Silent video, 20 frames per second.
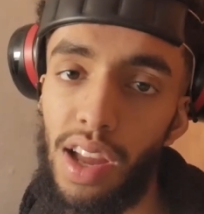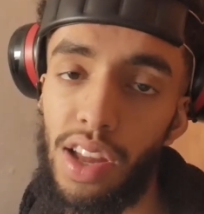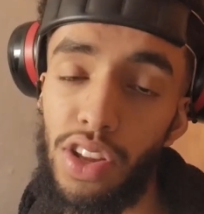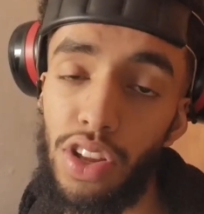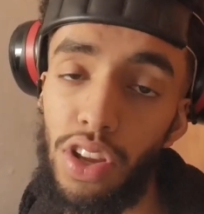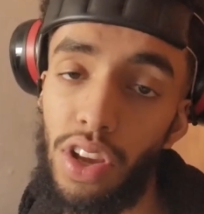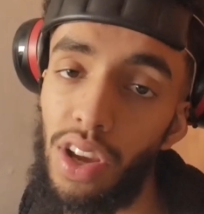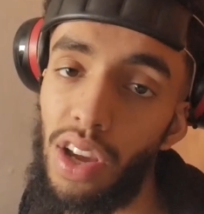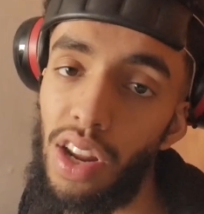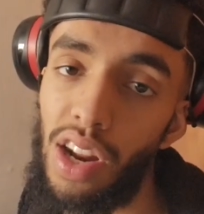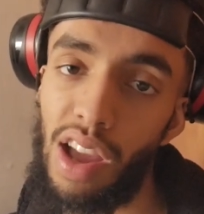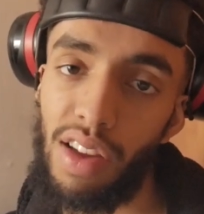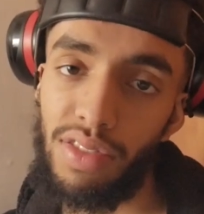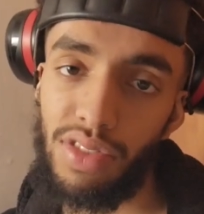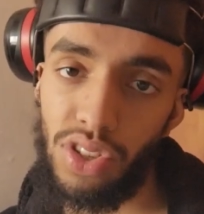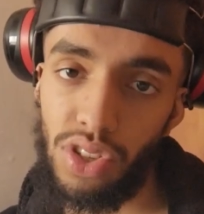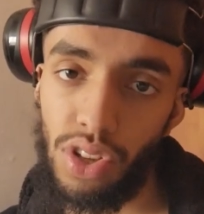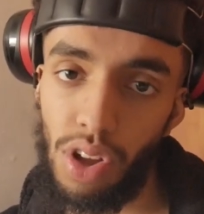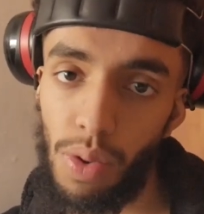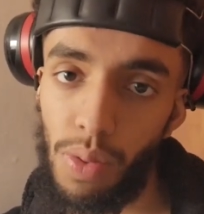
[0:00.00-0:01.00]
You're going to have
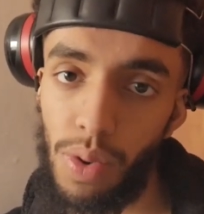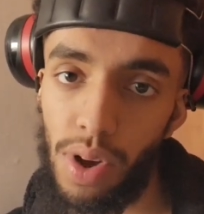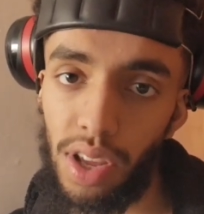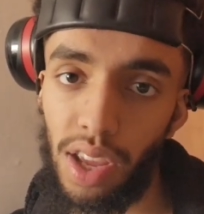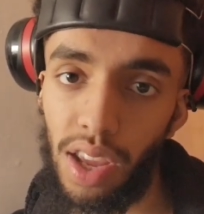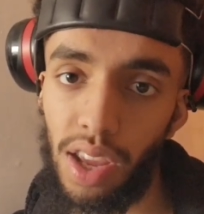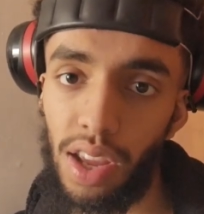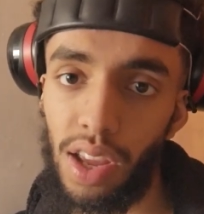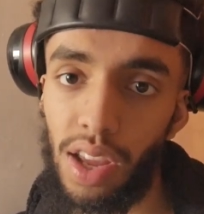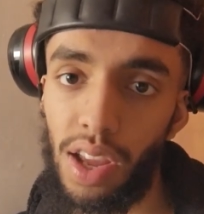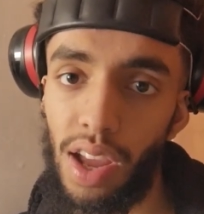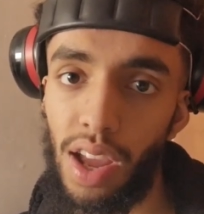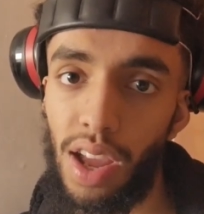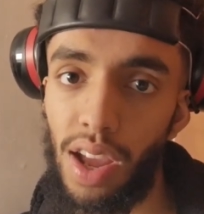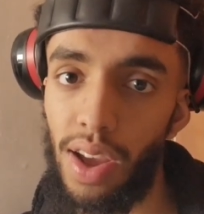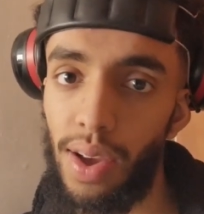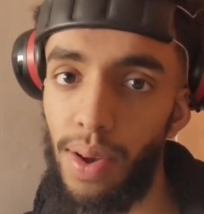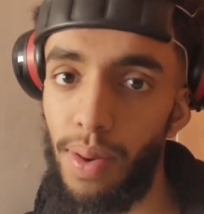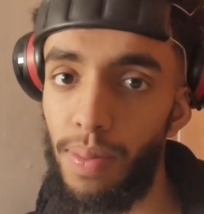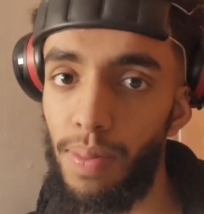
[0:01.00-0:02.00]
to start working
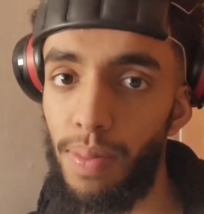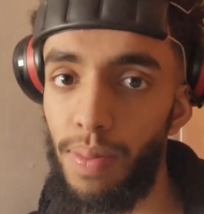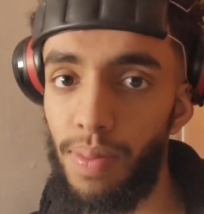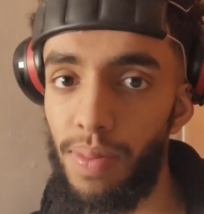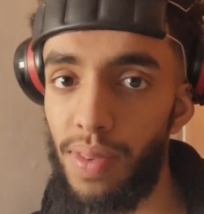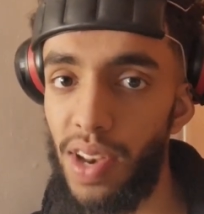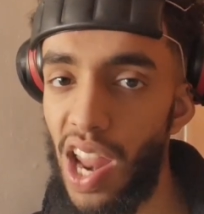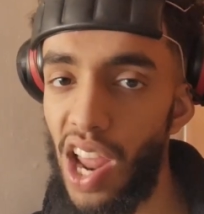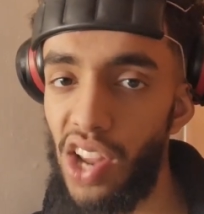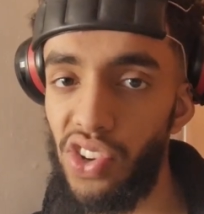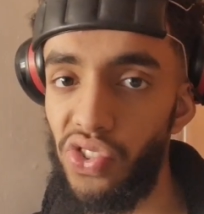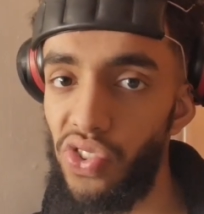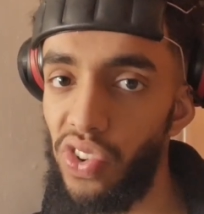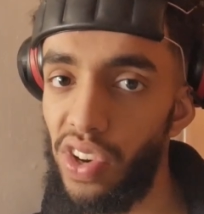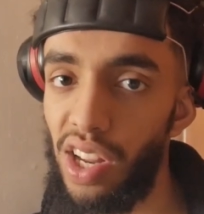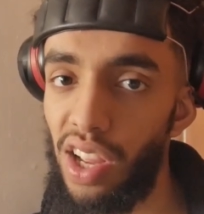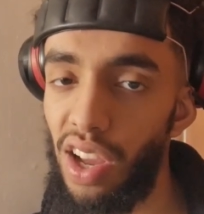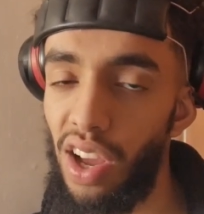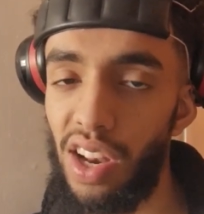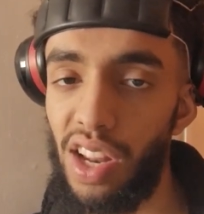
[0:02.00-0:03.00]

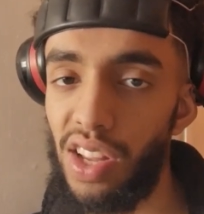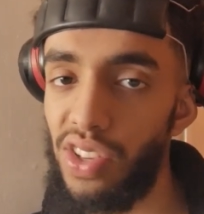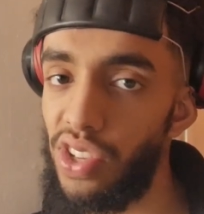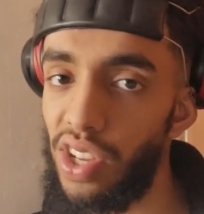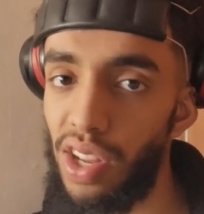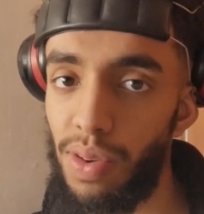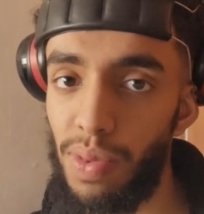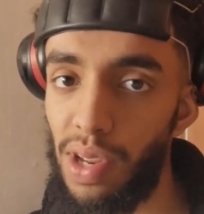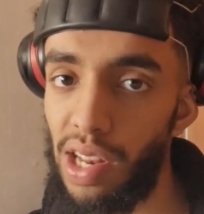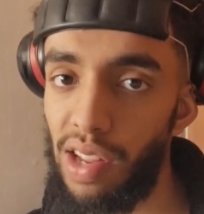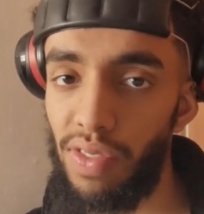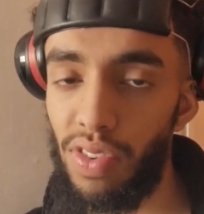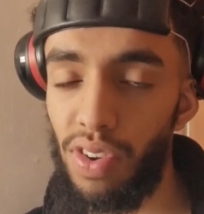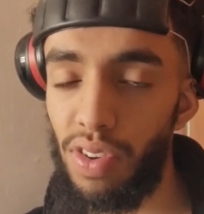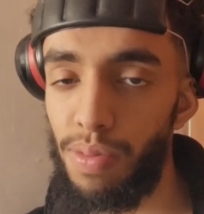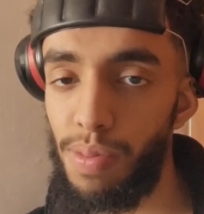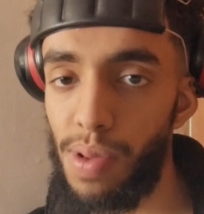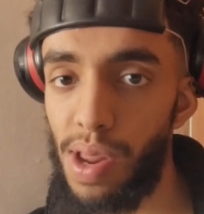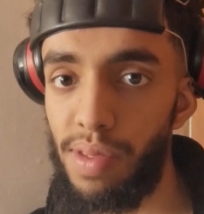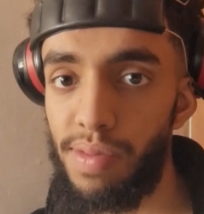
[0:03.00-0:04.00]
naturally, unless you're going to be living
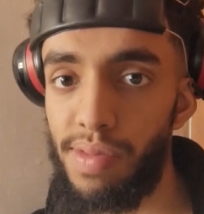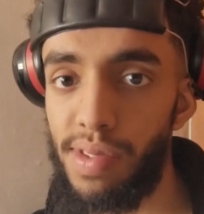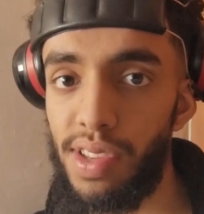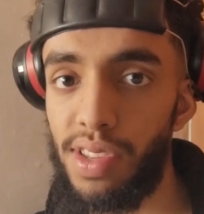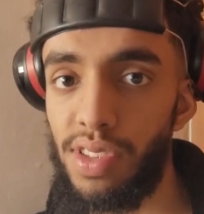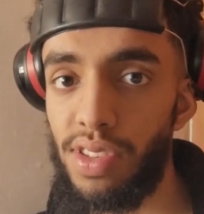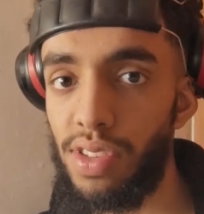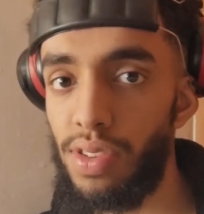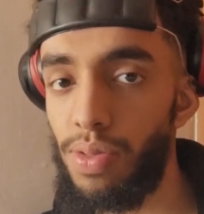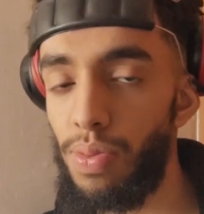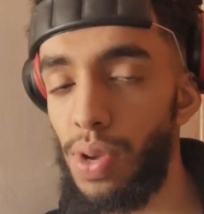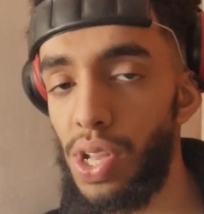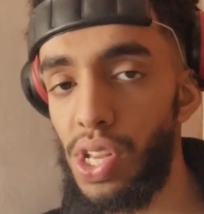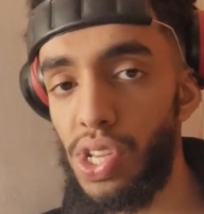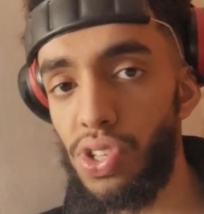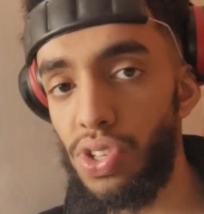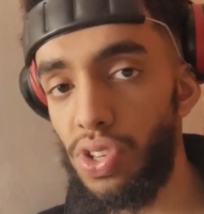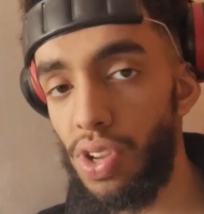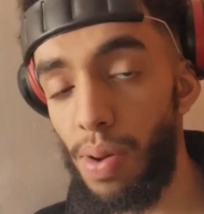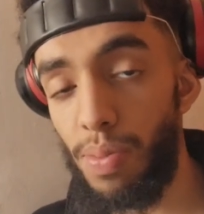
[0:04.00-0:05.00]
off benefits,
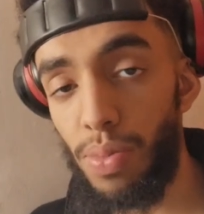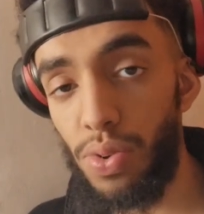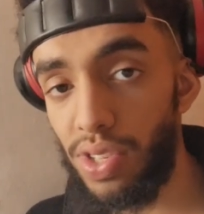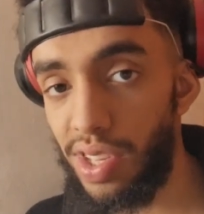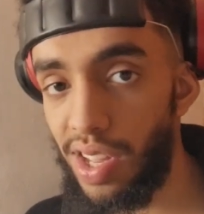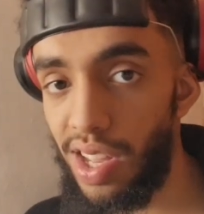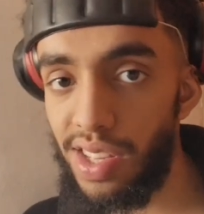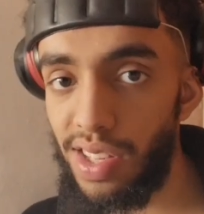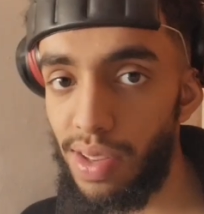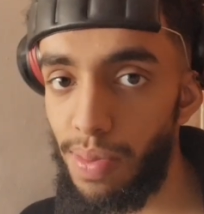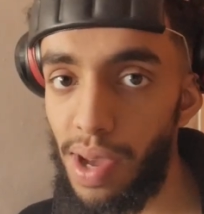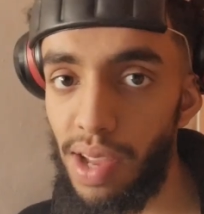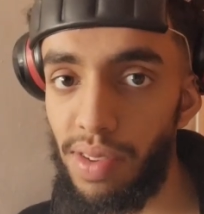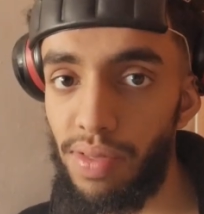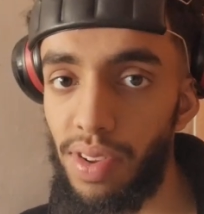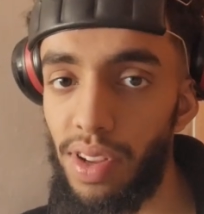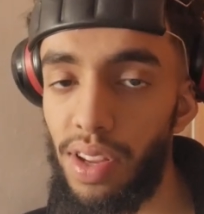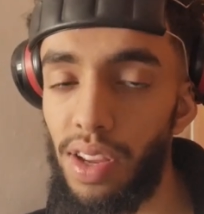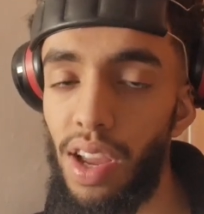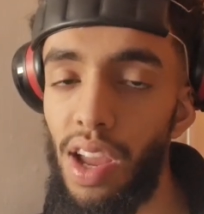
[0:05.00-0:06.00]
which I'm not saying is a bad
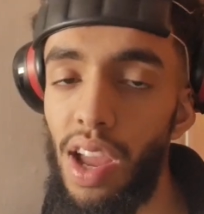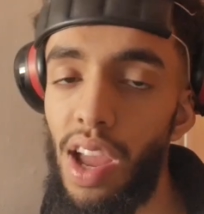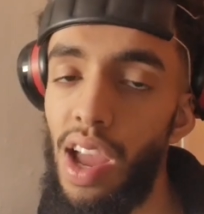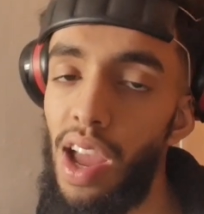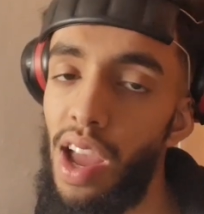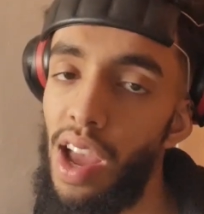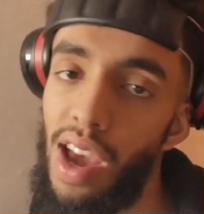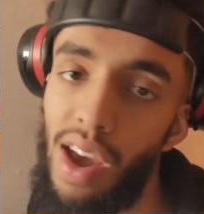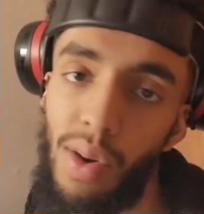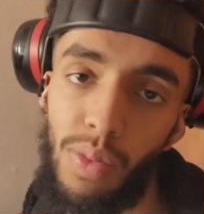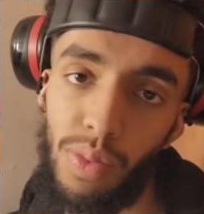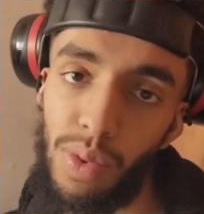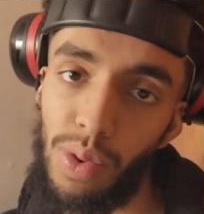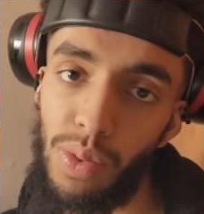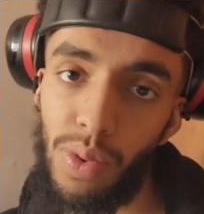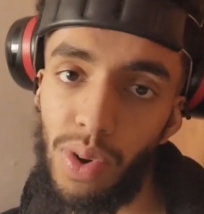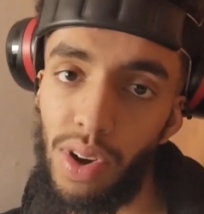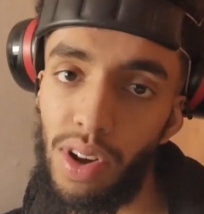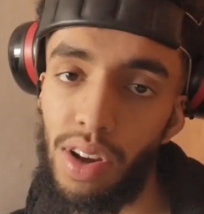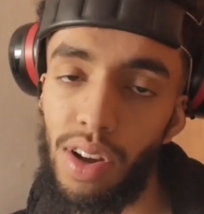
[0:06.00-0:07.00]
thing, and we
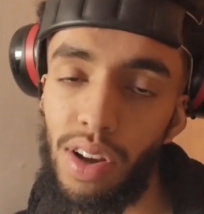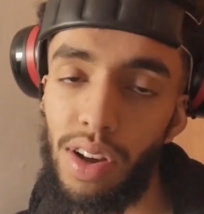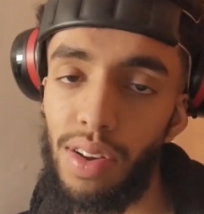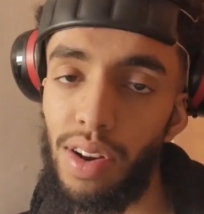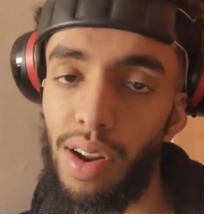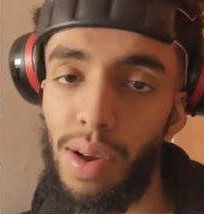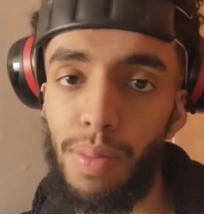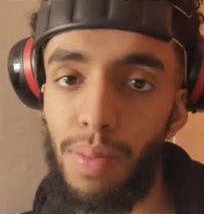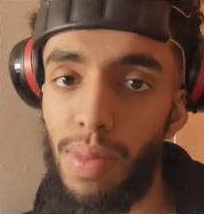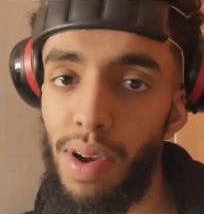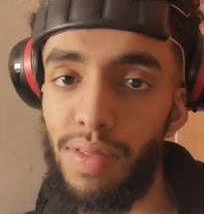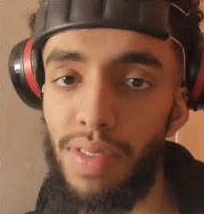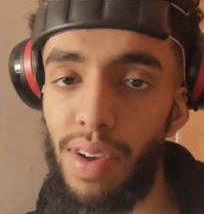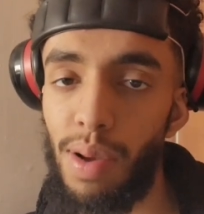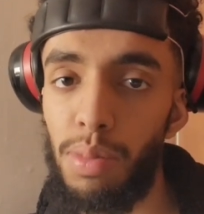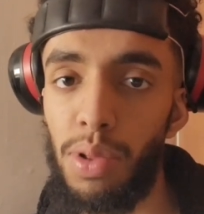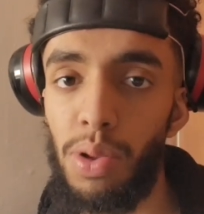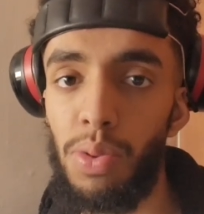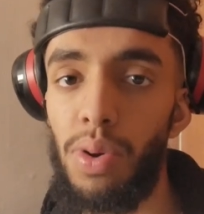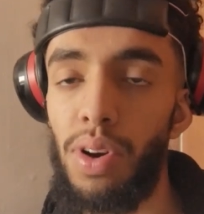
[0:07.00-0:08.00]
were, like my
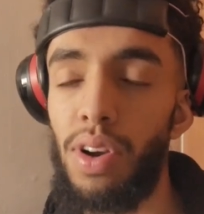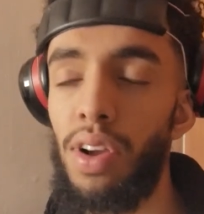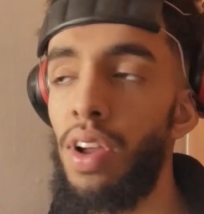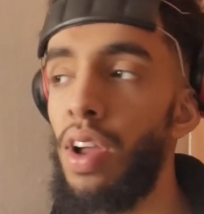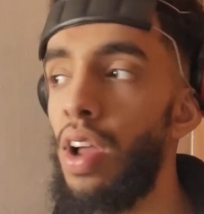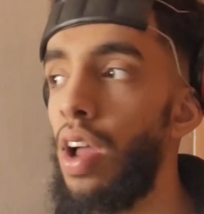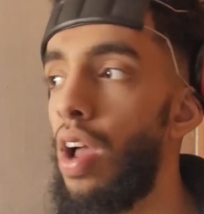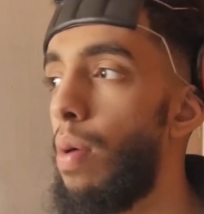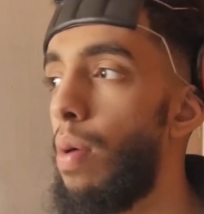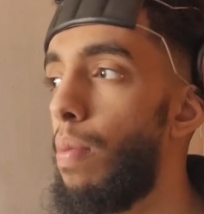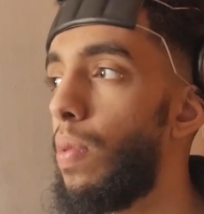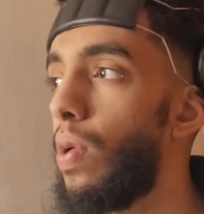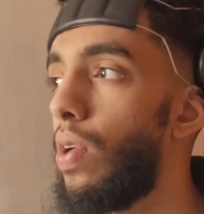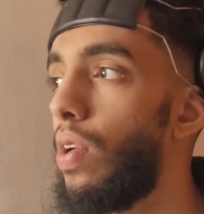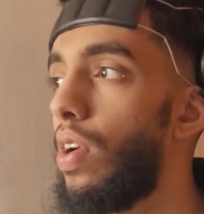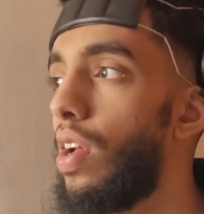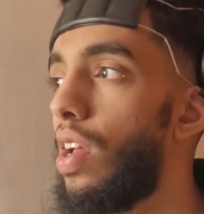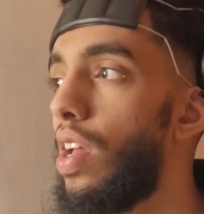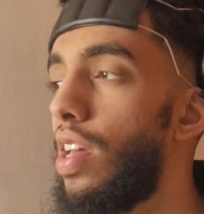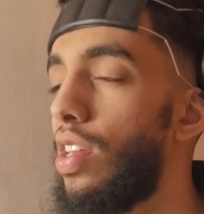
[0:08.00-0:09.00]
family were,
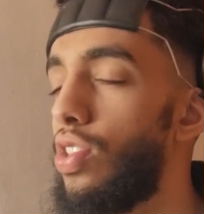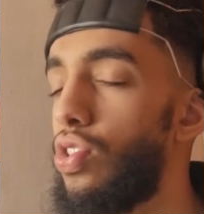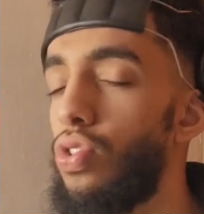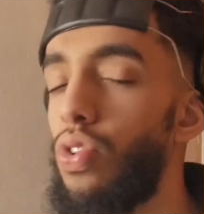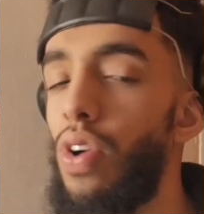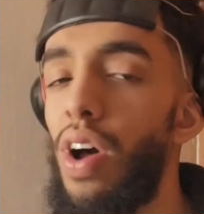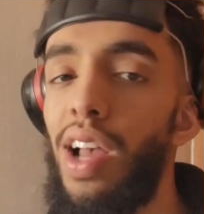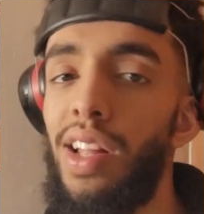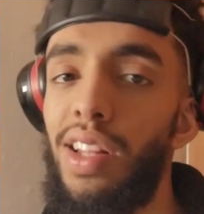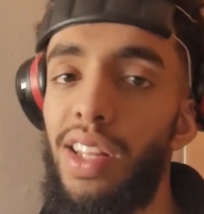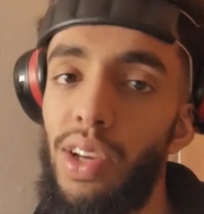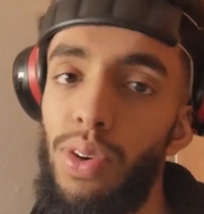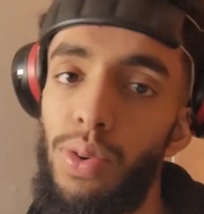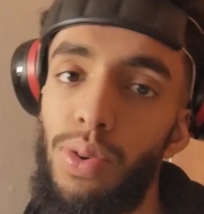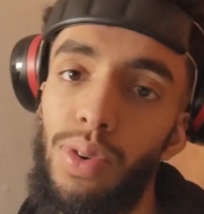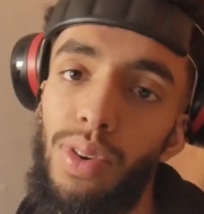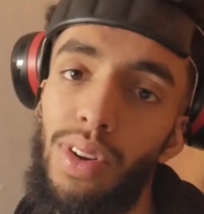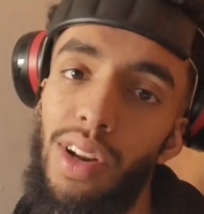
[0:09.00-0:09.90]
but it's not ideal.